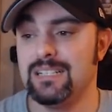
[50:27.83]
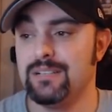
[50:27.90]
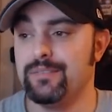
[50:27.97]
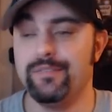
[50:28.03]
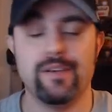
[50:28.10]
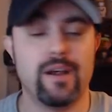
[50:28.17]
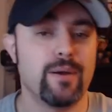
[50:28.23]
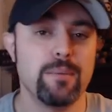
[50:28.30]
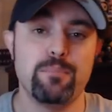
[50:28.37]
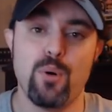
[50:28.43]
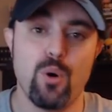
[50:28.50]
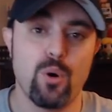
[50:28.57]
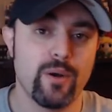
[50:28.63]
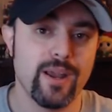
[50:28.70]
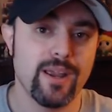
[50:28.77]
very
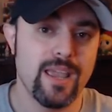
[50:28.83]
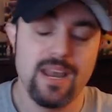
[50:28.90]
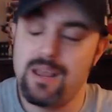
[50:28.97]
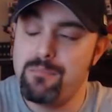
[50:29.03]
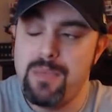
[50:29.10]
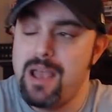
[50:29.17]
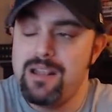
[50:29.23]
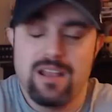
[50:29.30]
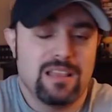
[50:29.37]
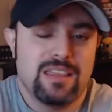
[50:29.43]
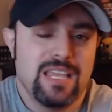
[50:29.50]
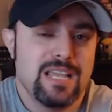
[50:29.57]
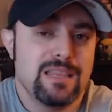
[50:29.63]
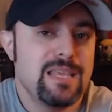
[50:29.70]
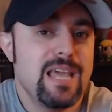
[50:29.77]
boring, and it meant
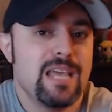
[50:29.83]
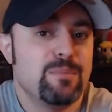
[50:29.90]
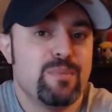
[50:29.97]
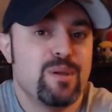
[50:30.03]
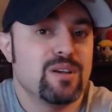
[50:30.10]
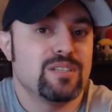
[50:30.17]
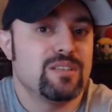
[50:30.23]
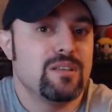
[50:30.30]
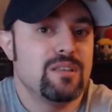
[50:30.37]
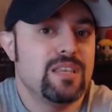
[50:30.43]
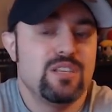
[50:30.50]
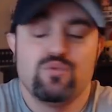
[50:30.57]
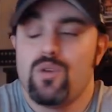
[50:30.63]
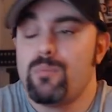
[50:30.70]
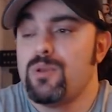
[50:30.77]
nothing in the end because
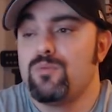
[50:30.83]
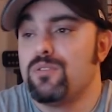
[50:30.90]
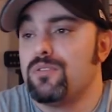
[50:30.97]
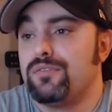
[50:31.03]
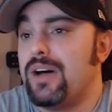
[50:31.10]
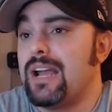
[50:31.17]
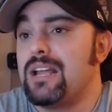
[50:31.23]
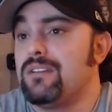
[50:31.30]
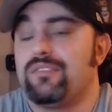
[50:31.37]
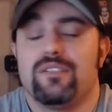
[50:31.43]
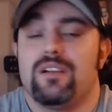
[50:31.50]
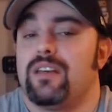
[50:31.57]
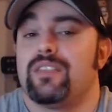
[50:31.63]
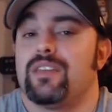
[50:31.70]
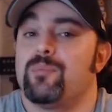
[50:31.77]
these women were fighting for
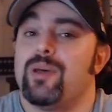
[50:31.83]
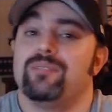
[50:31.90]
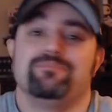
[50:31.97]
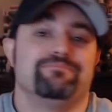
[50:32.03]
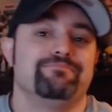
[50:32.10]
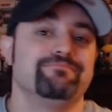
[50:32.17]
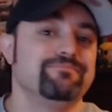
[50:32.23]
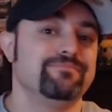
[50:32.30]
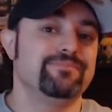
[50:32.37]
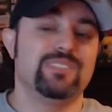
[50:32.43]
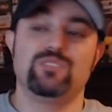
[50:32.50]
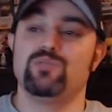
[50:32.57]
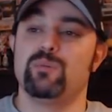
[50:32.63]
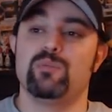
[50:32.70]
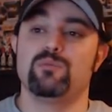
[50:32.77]
nothing, man. These
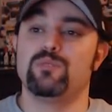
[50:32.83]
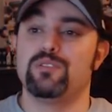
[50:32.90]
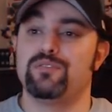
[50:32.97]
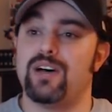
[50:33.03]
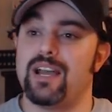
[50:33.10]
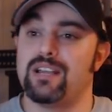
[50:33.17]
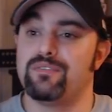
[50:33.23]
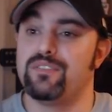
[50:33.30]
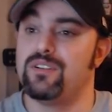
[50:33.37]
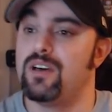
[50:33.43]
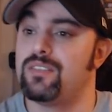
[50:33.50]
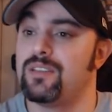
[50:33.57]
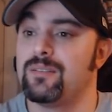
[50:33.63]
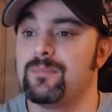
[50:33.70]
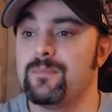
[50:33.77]
women were fighting for
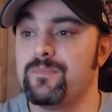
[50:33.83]
nothing.